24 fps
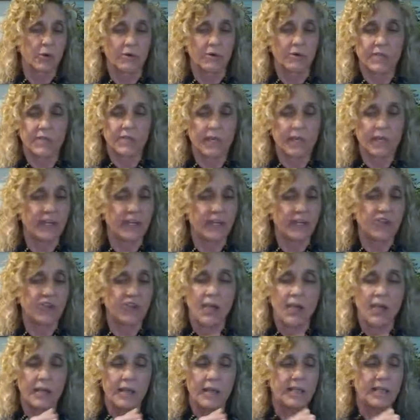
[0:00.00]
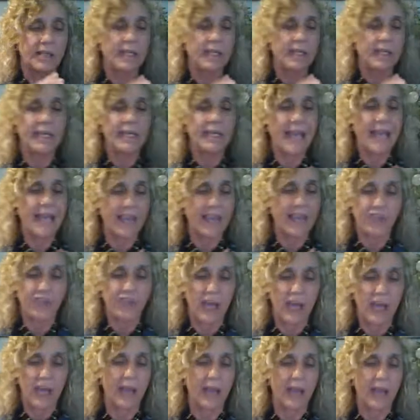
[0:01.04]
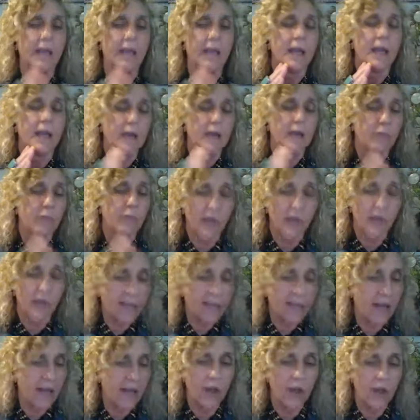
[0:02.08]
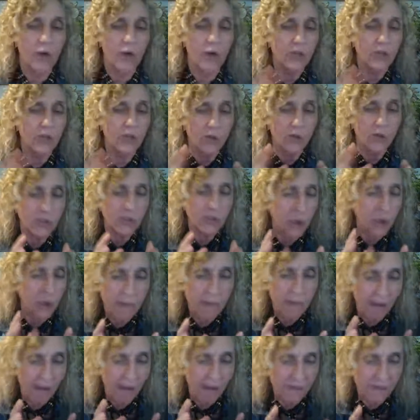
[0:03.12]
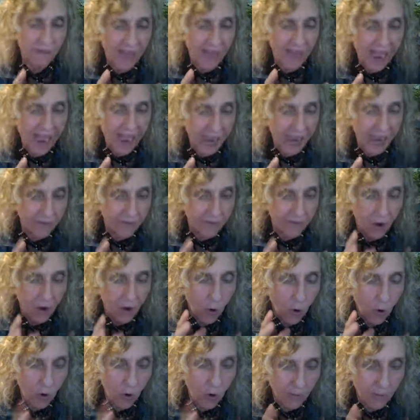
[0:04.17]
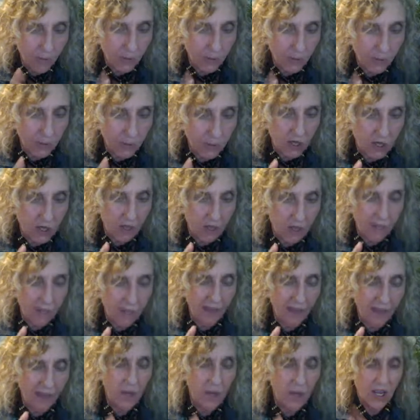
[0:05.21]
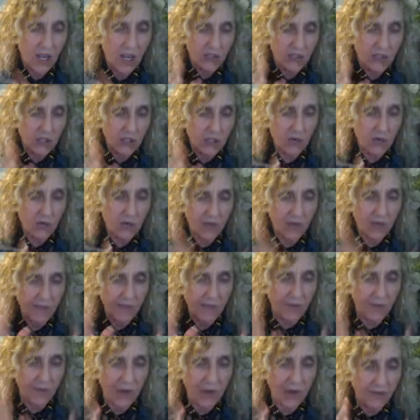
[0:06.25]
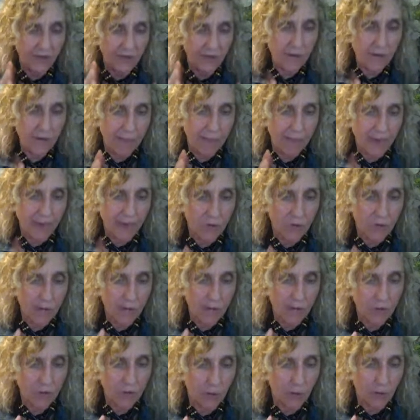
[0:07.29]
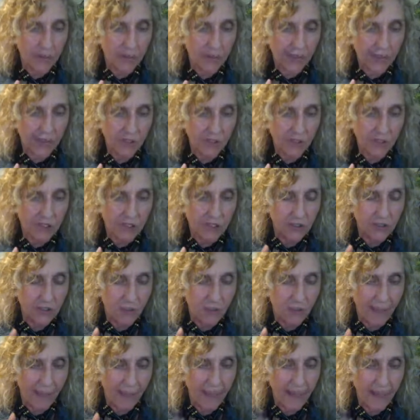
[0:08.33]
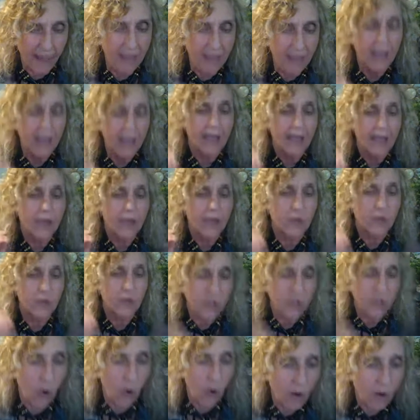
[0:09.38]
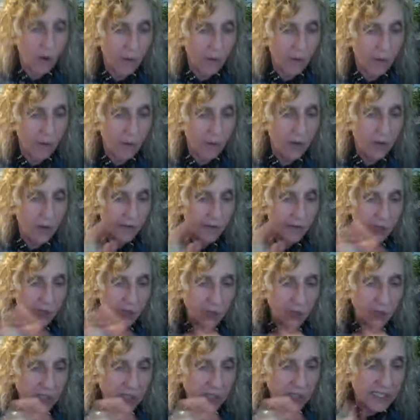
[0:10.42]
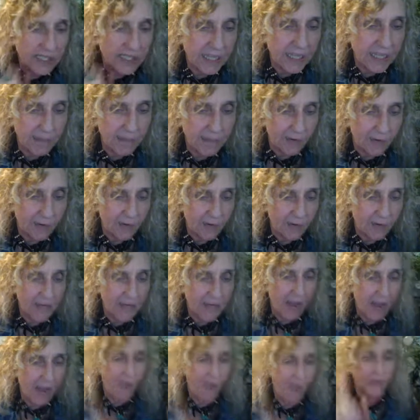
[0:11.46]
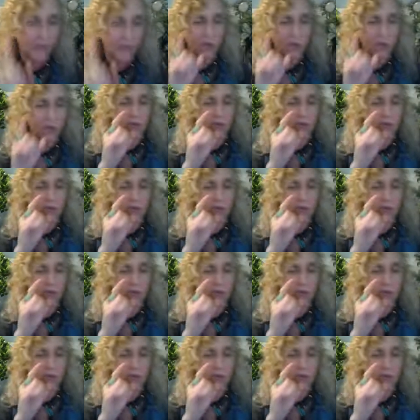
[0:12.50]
DEHA, pregnenolone. You know, there's only about 5 hormones we talk about. Do you know that for every biochemical reaction in your body, there's a hormone? For you to see me right now, for you to